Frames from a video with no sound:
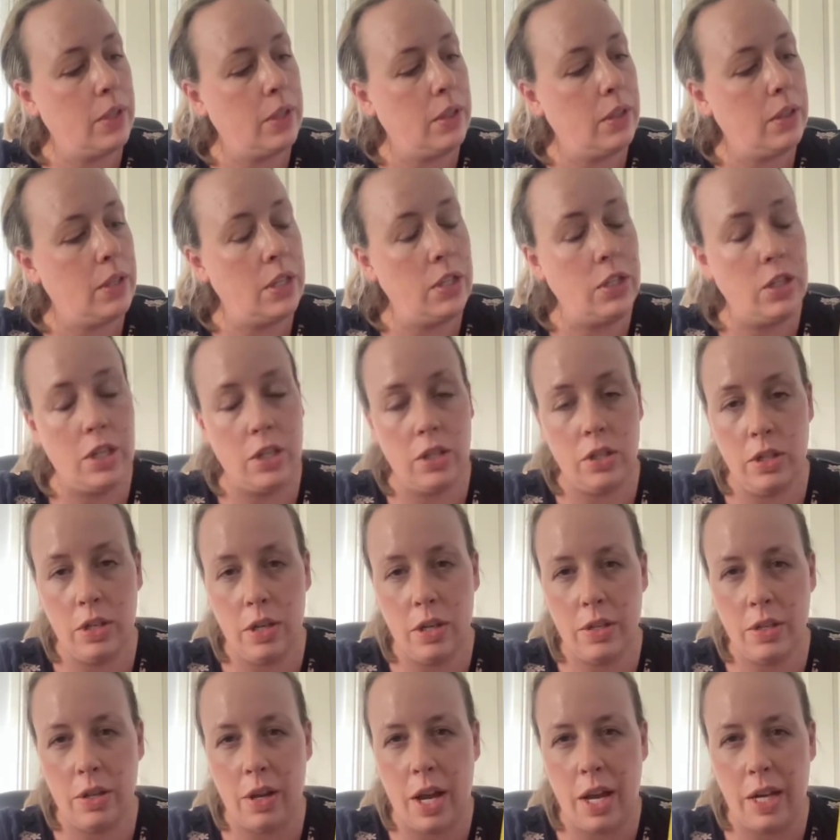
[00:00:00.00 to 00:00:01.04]

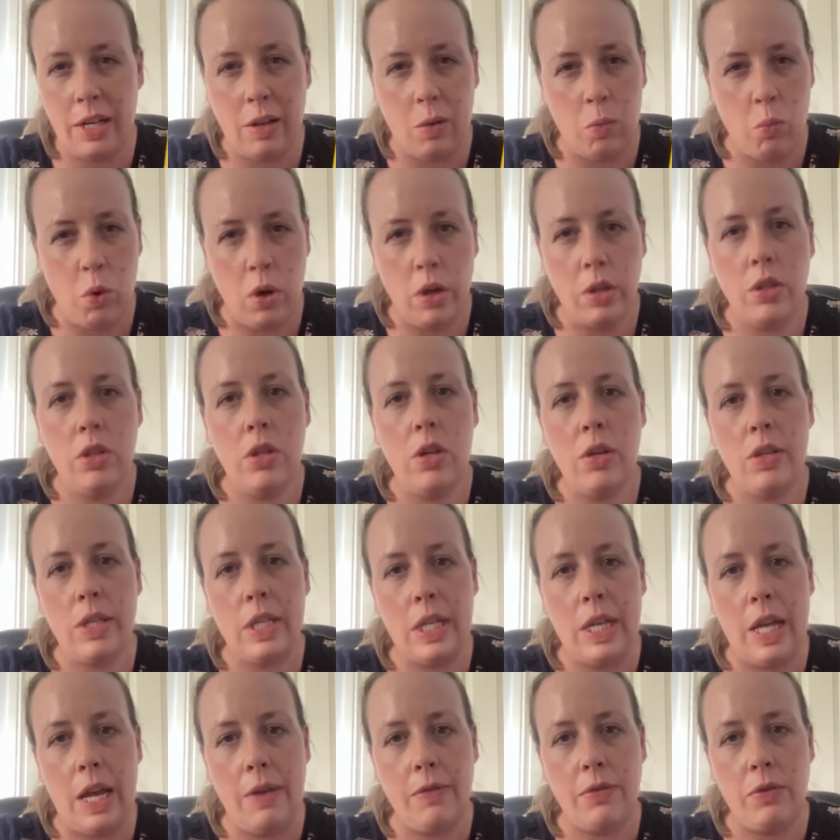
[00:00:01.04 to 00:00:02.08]
conditioner, so I had like one use
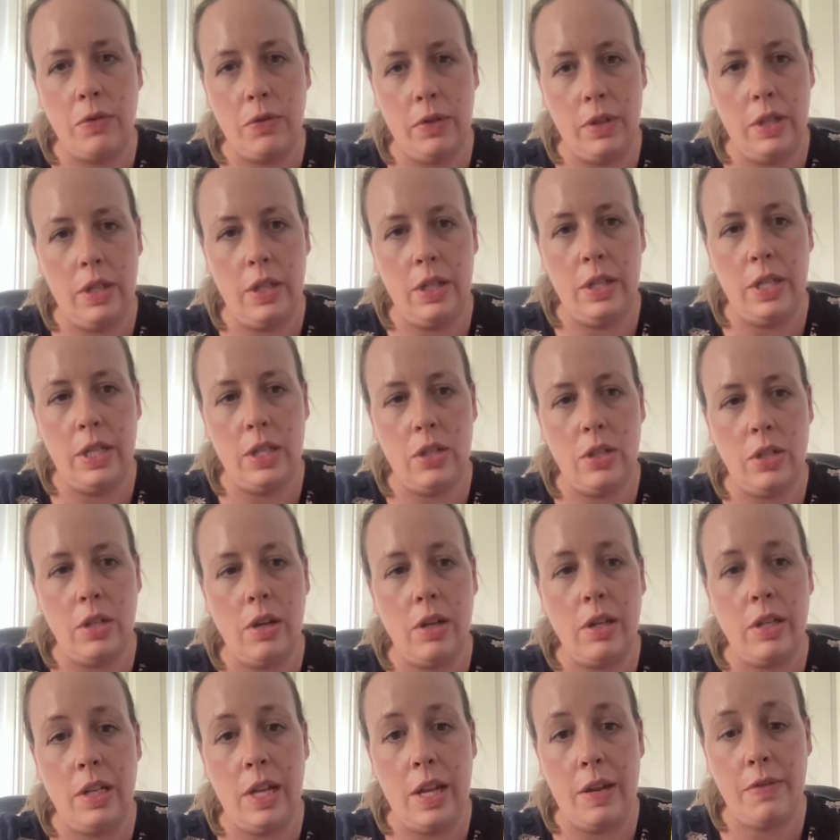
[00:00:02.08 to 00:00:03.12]
left of the conditioner.
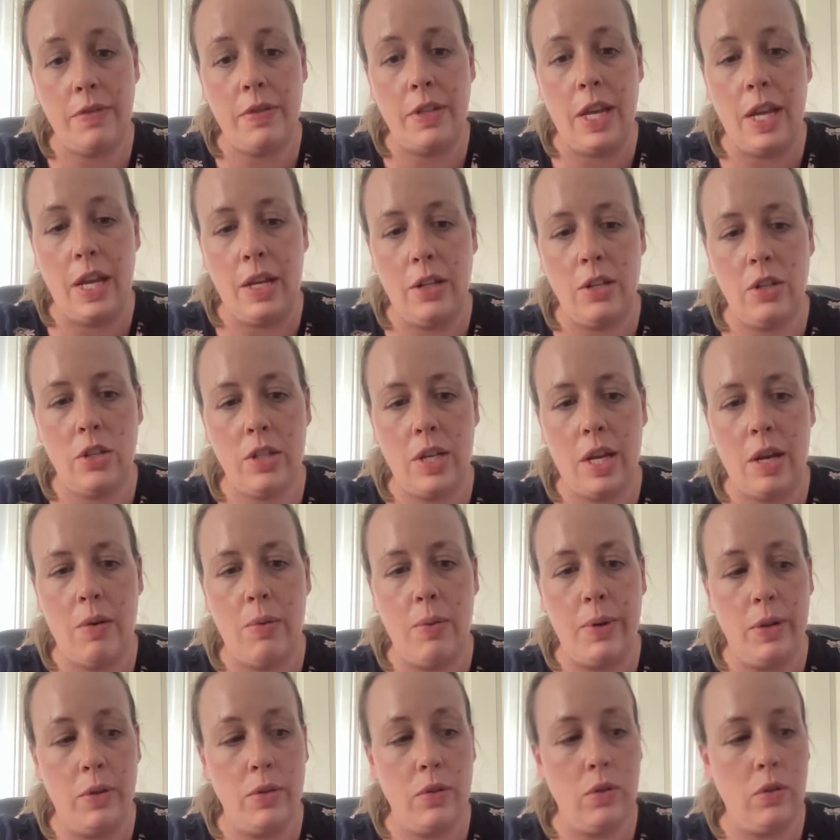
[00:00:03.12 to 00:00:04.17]
I'd left that in the shower
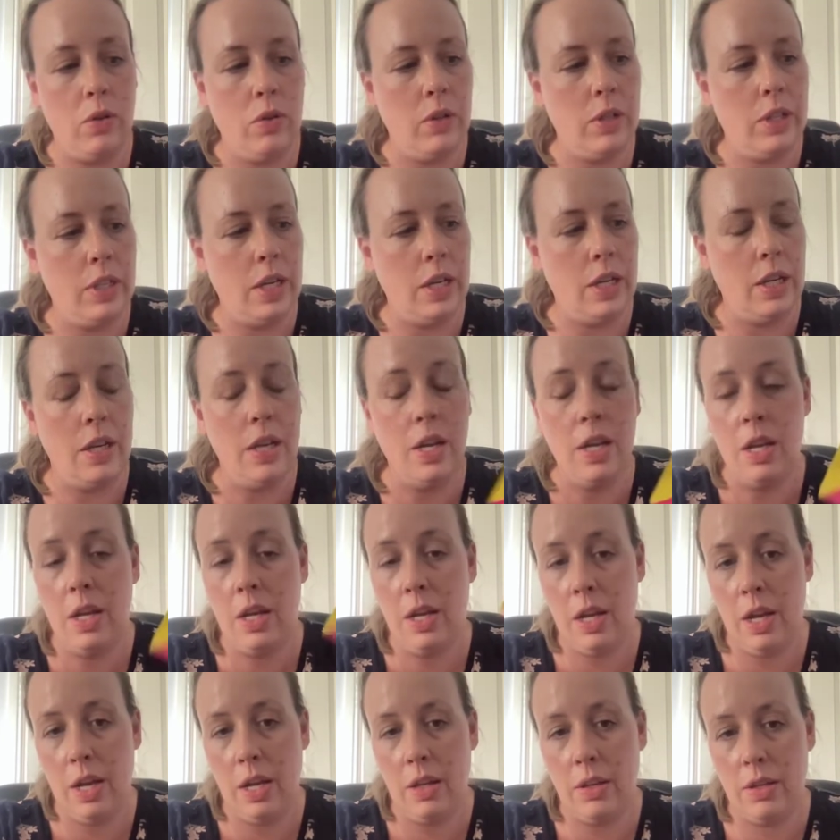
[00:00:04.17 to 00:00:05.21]
when I was on holiday,
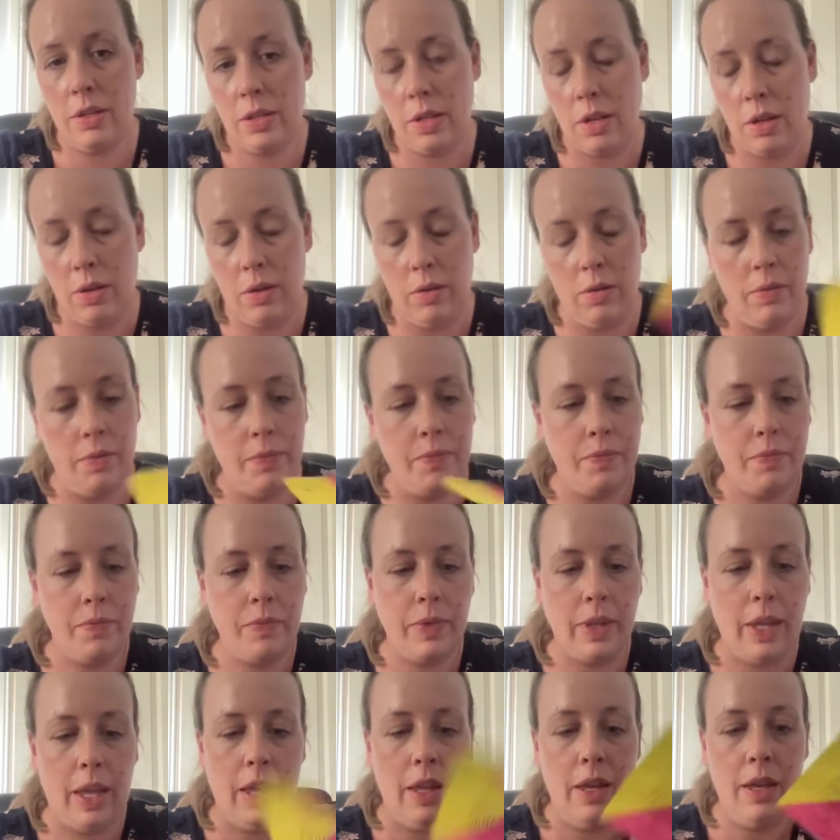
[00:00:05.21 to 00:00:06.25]
so
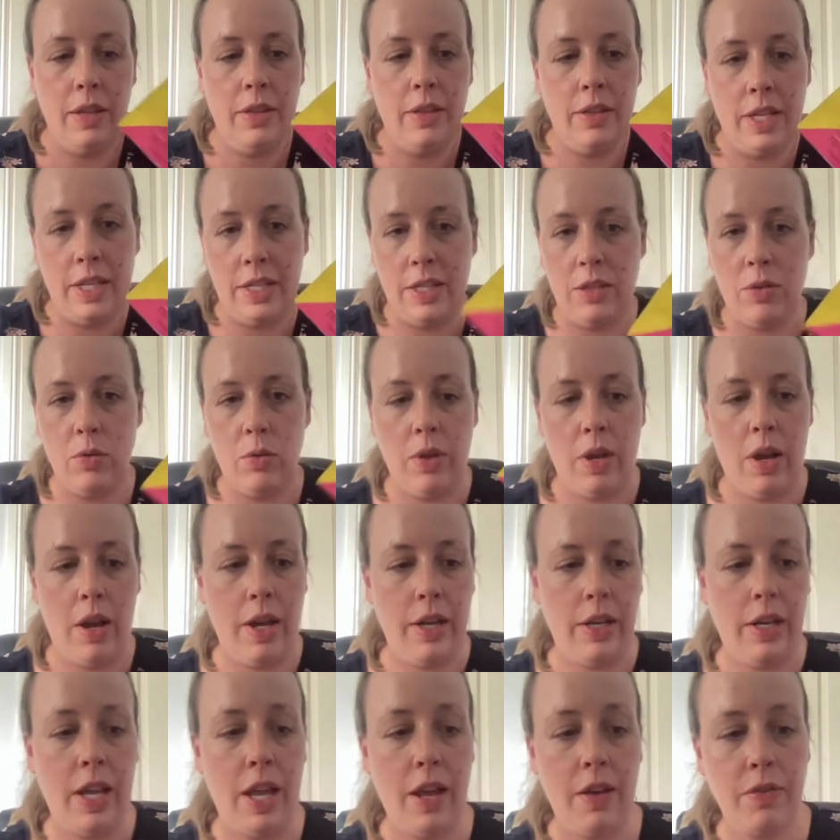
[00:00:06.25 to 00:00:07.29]
this is all that I
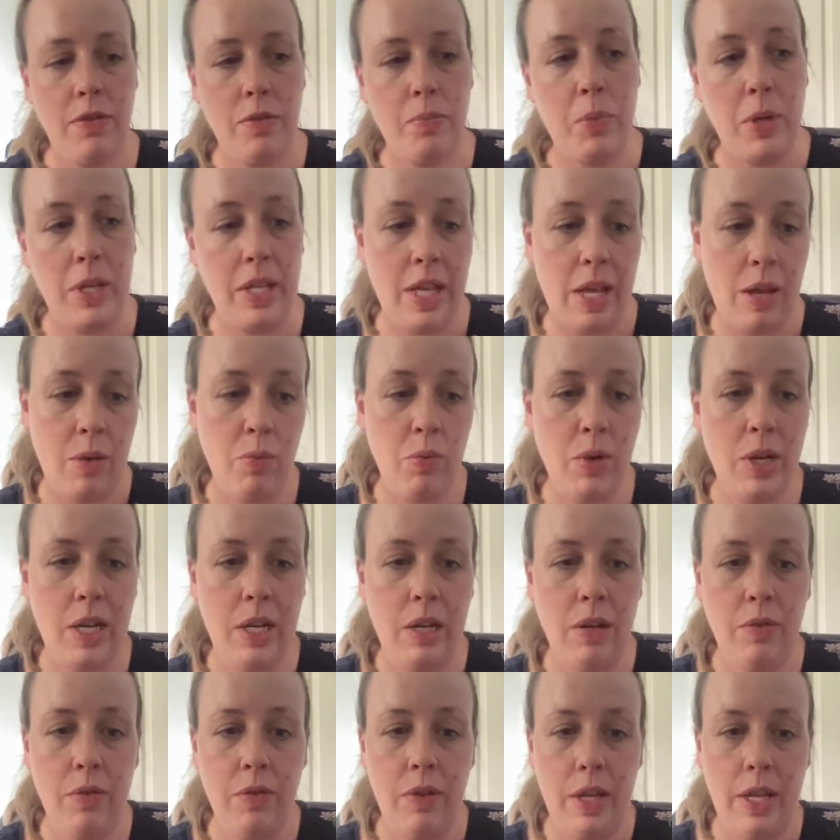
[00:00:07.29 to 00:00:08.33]
had left. But yeah, really
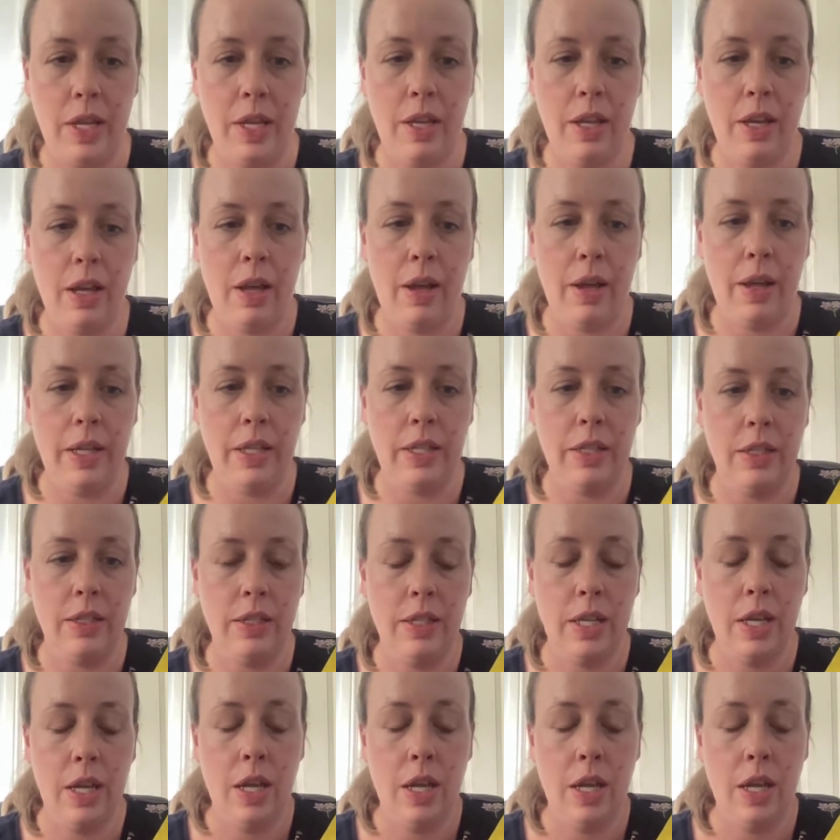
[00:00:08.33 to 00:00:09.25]
lovely, and